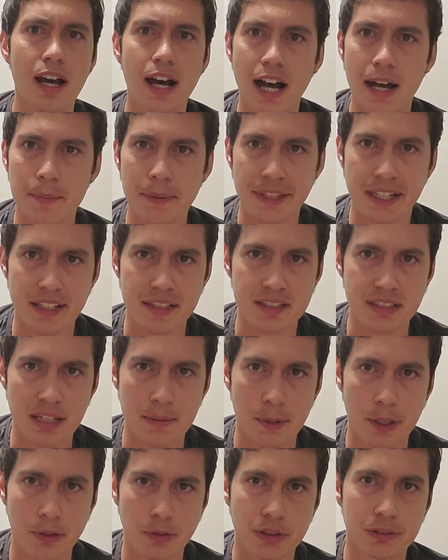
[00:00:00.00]
I'm in that
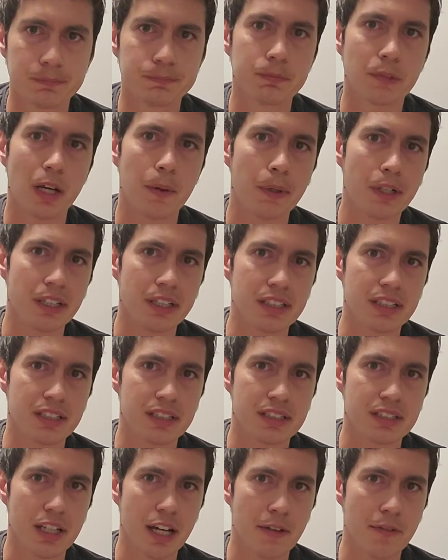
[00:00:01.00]
same boat. I want to
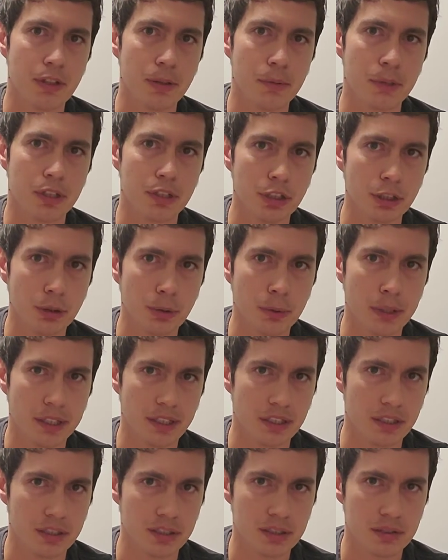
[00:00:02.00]
discuss coffee with you
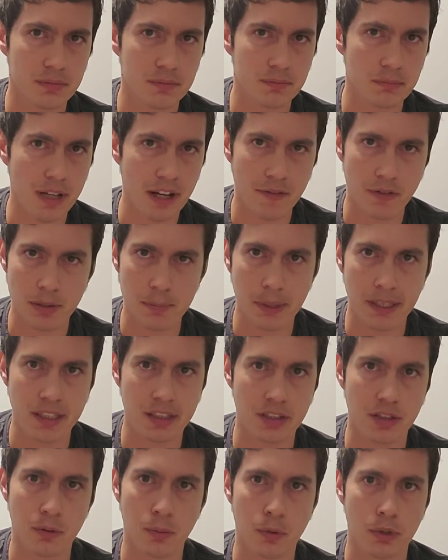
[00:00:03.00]
and
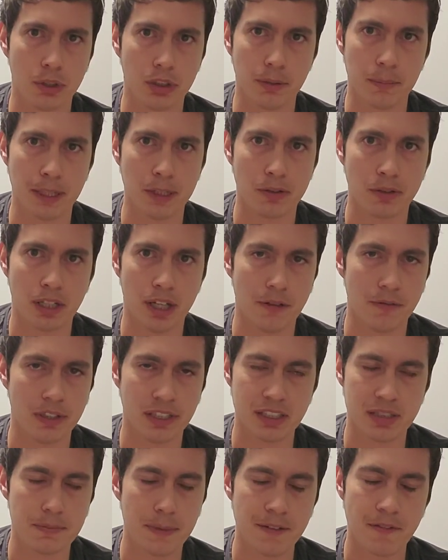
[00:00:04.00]
everybody in the world about coffee.
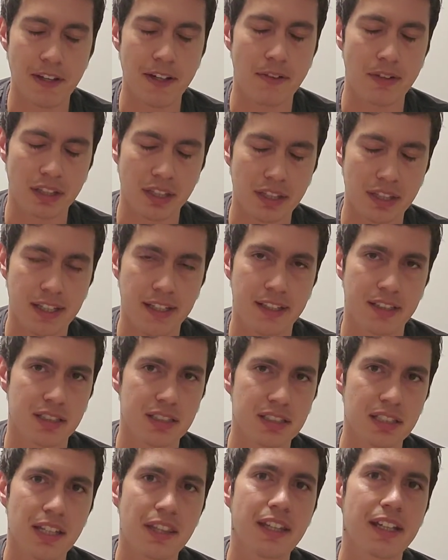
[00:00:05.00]
It's my favorite thing,
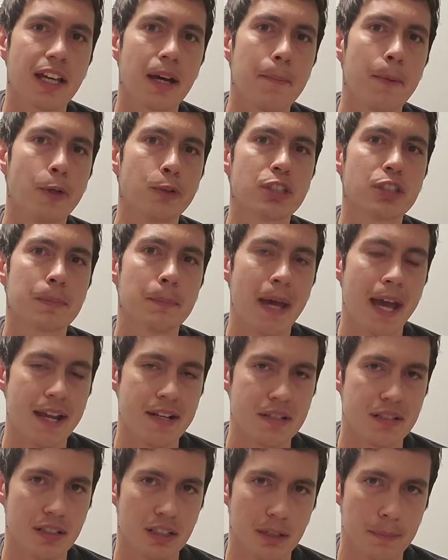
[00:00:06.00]
it's the thing I'm most
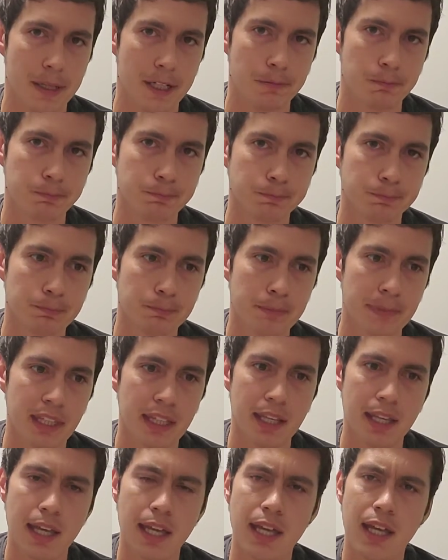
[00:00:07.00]
passionate about.
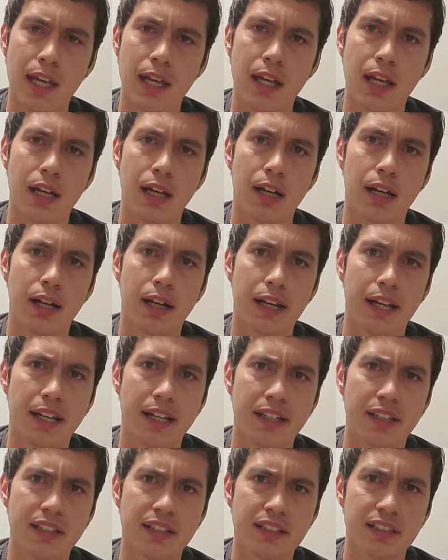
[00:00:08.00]

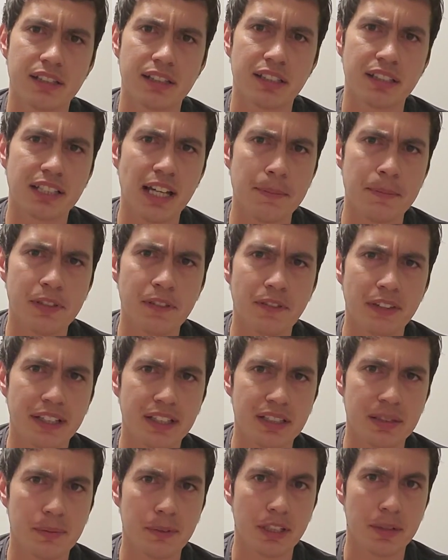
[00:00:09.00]
And the types of
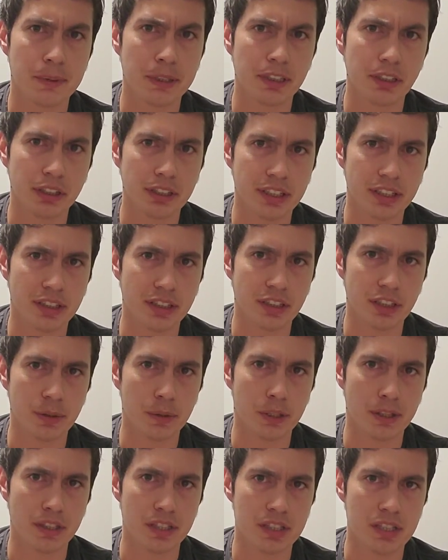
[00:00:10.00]
things I'm going to be looking to do
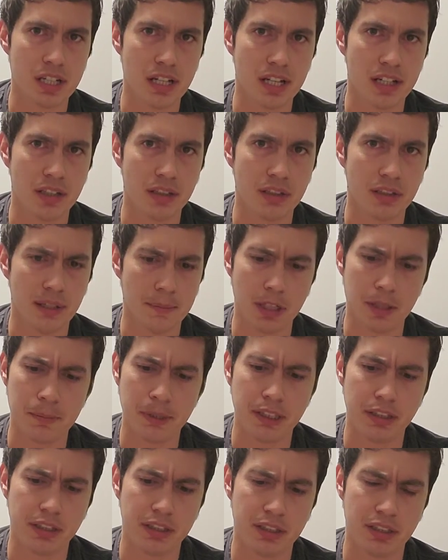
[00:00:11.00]
on this channel, I'm going to
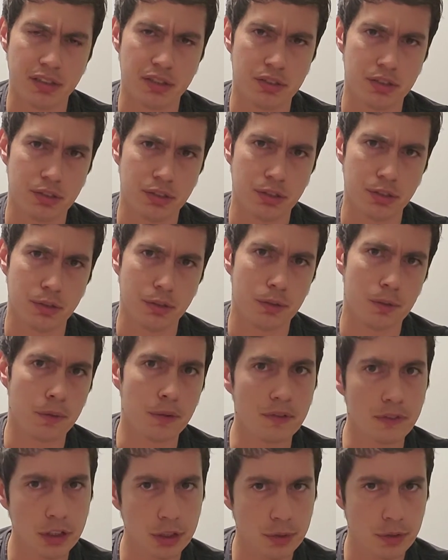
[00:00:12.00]
be looking to
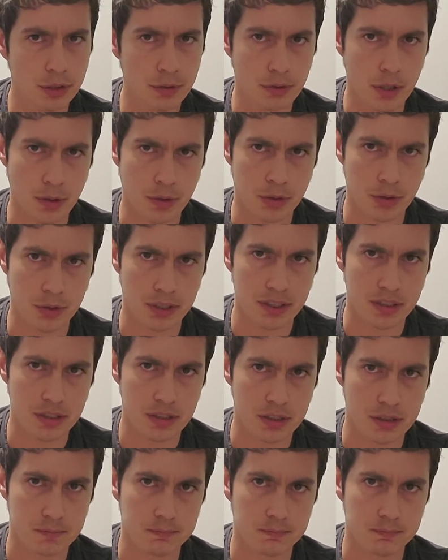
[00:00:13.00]
review new roasteries.